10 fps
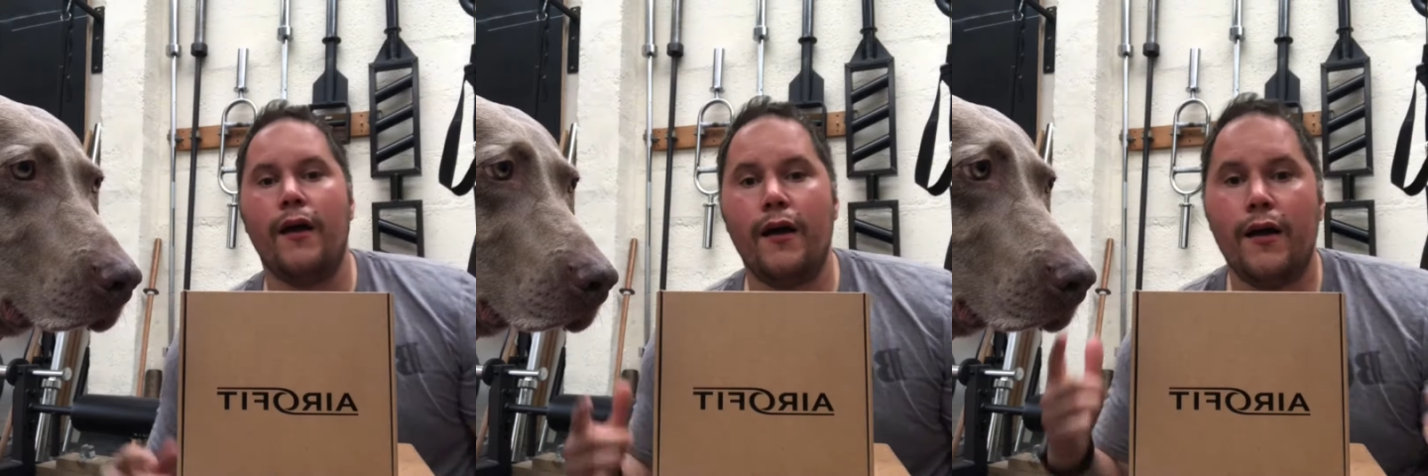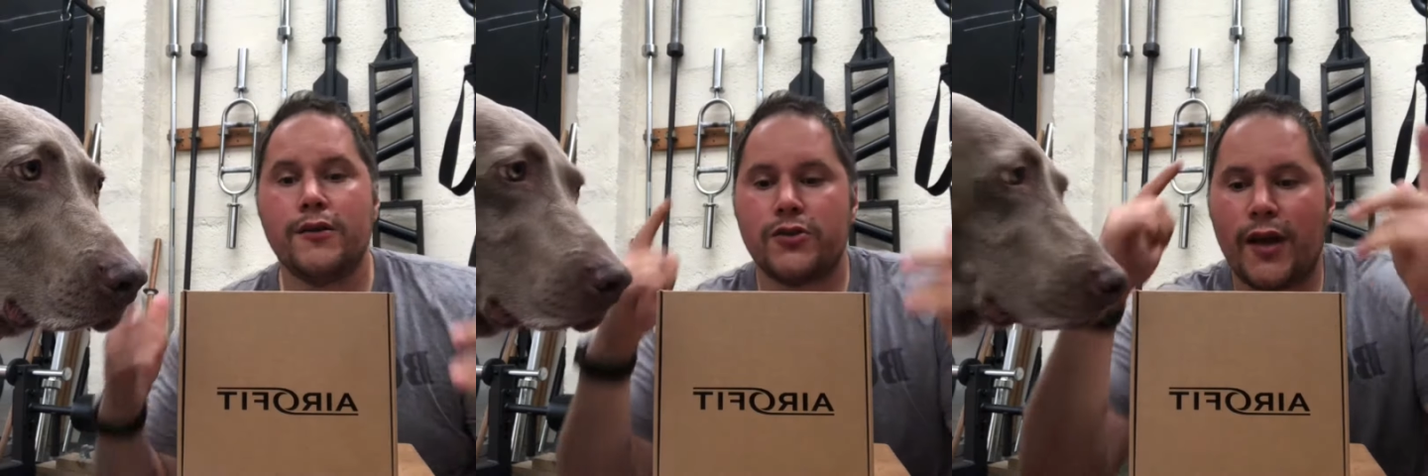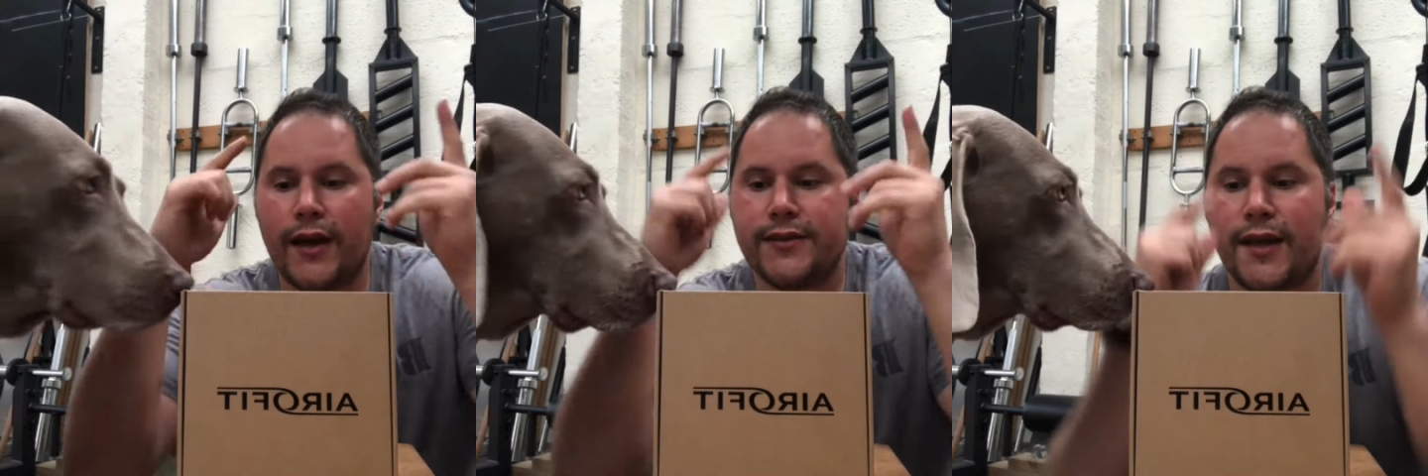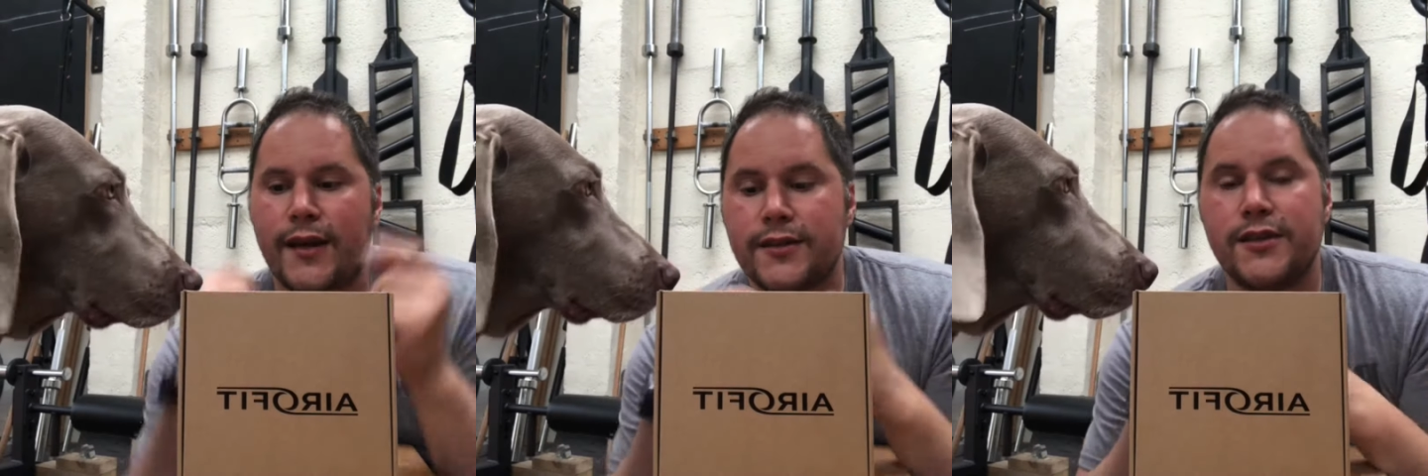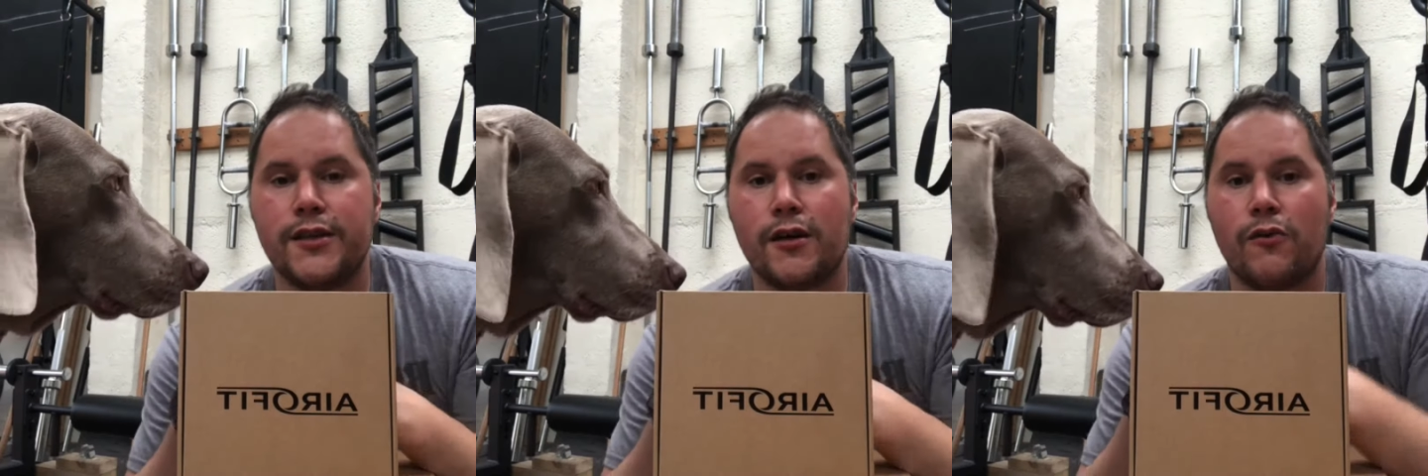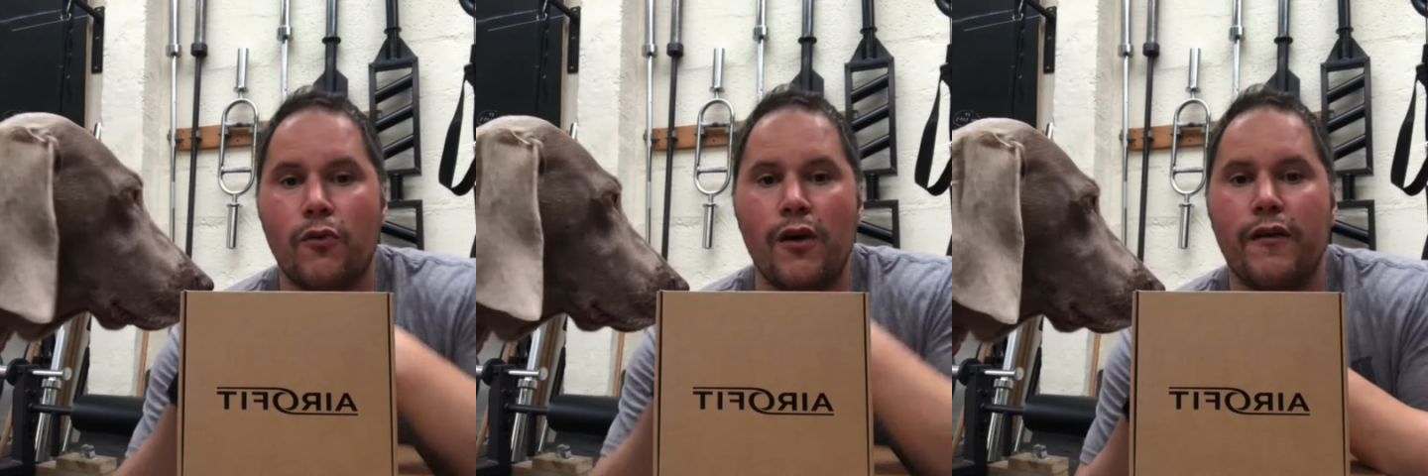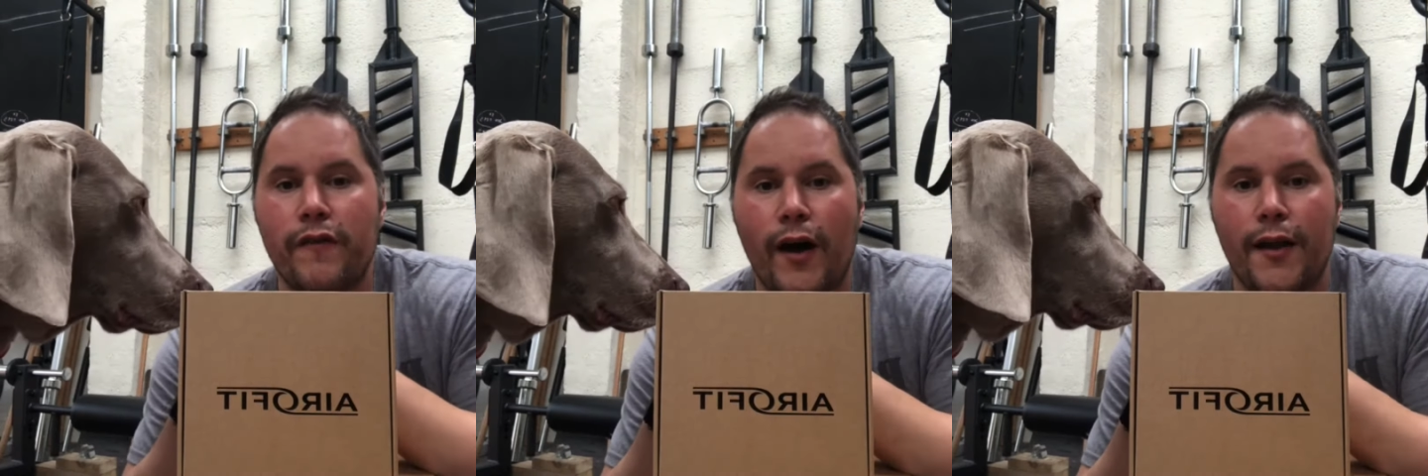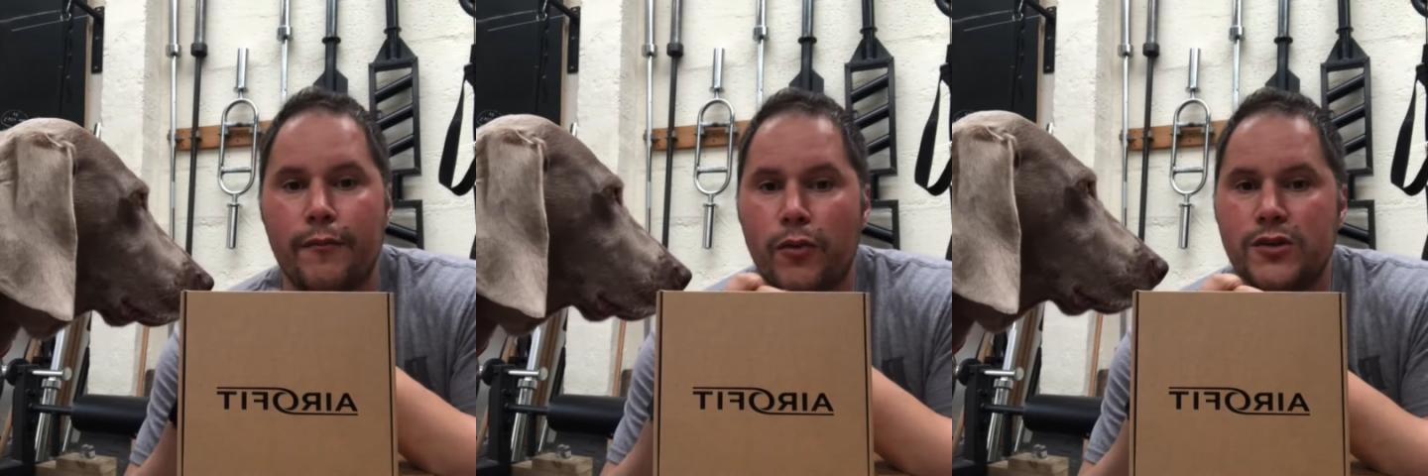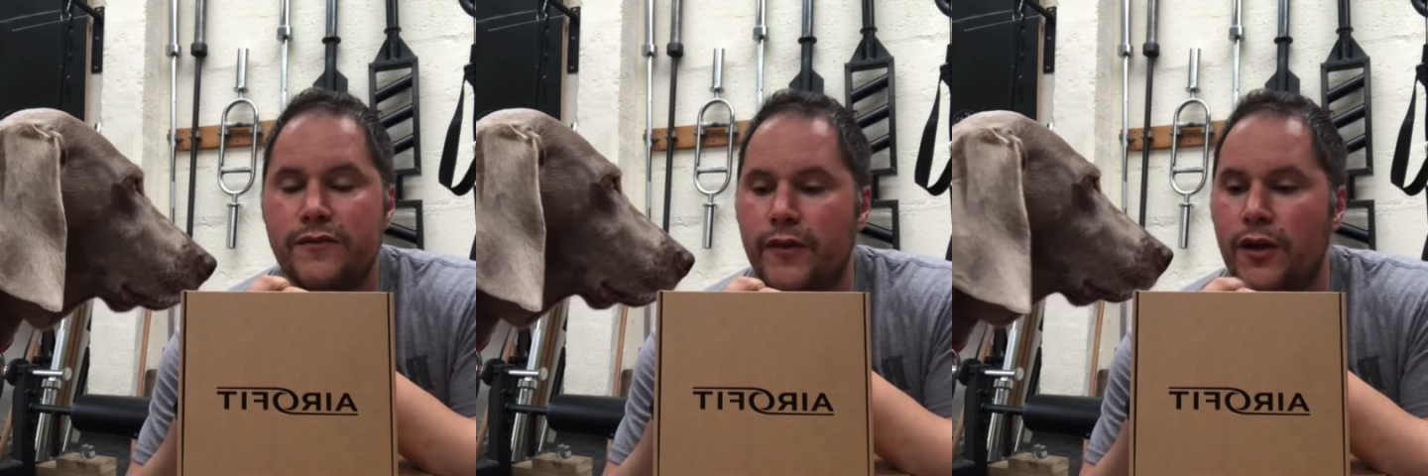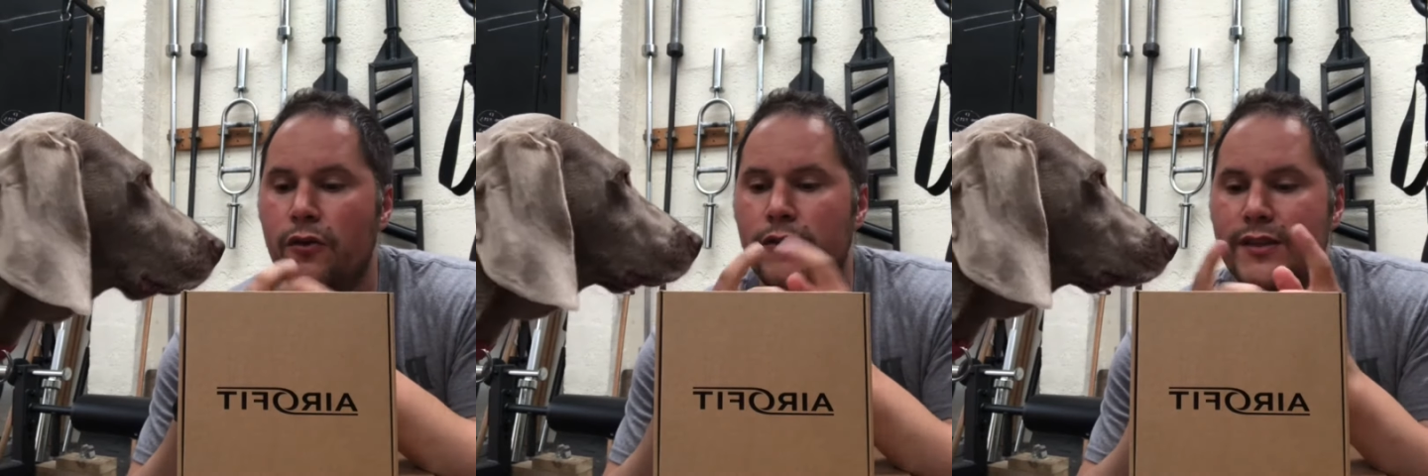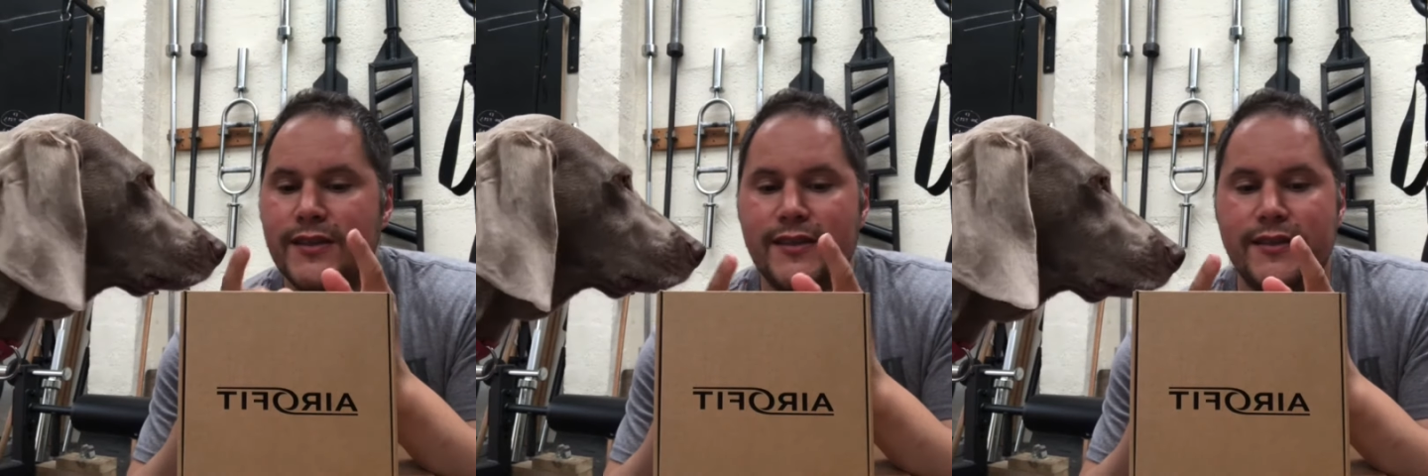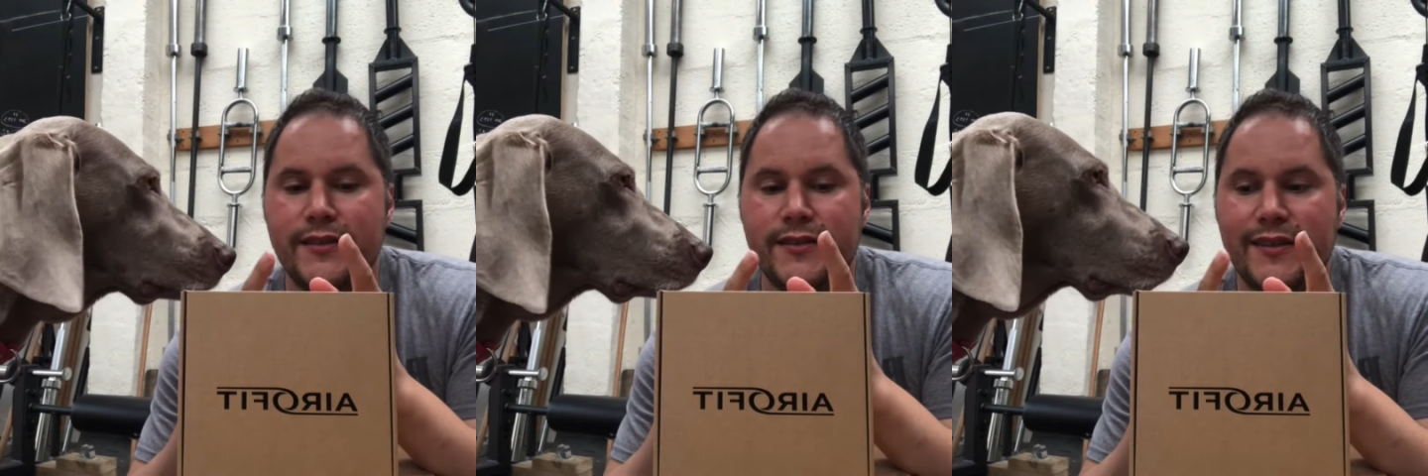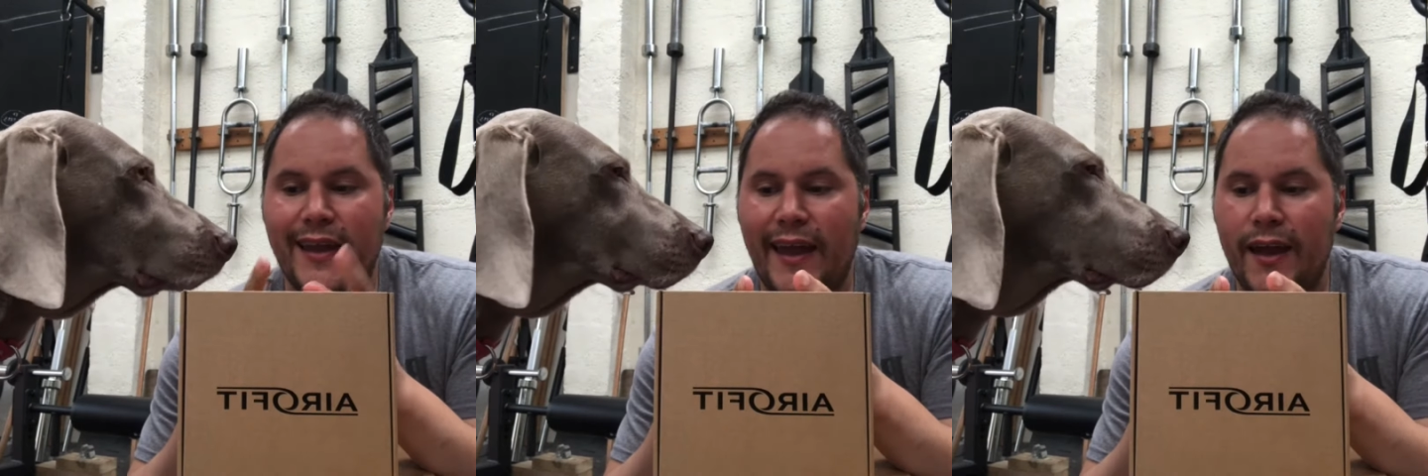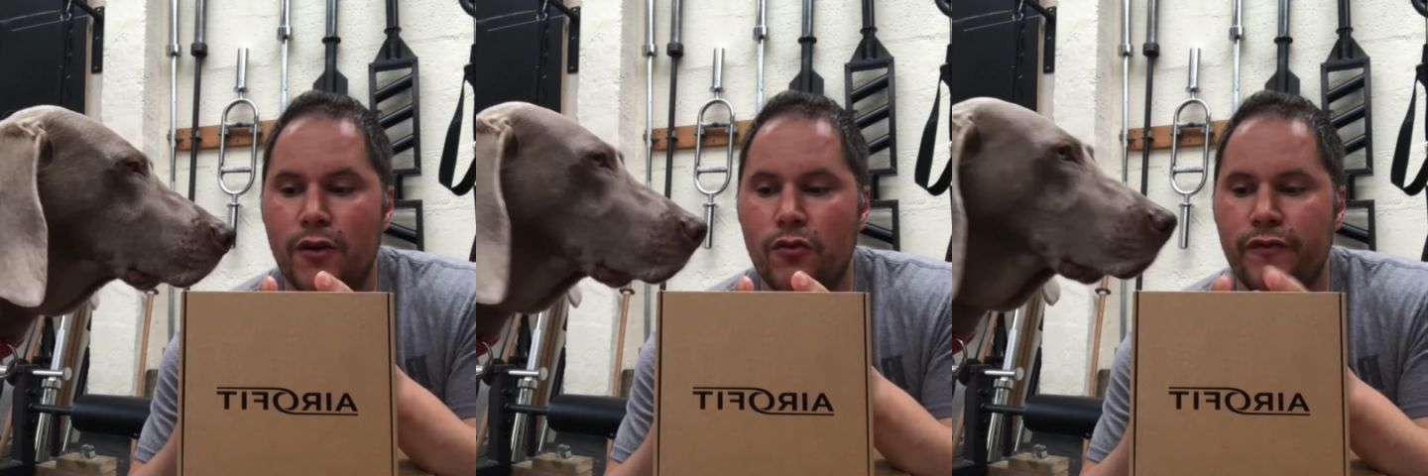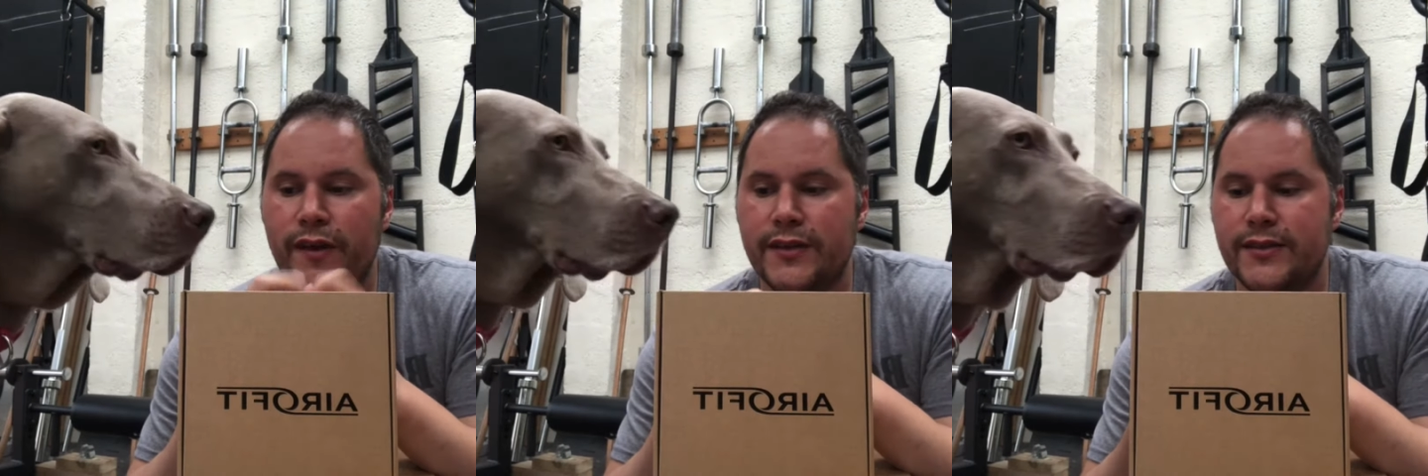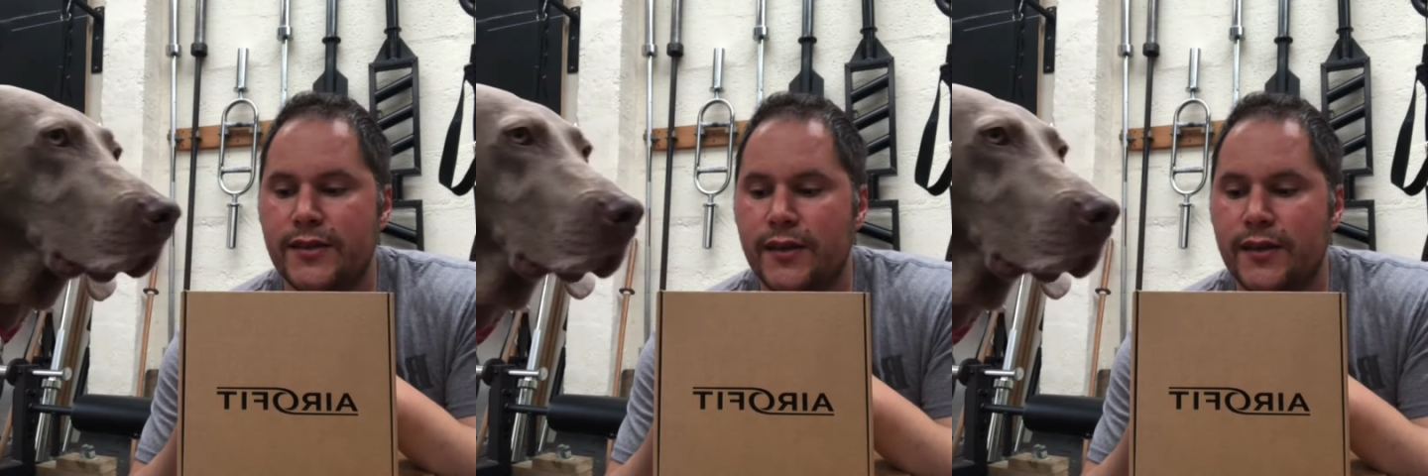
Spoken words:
So guys, Angus here with an unboxing video. This is the Airofit.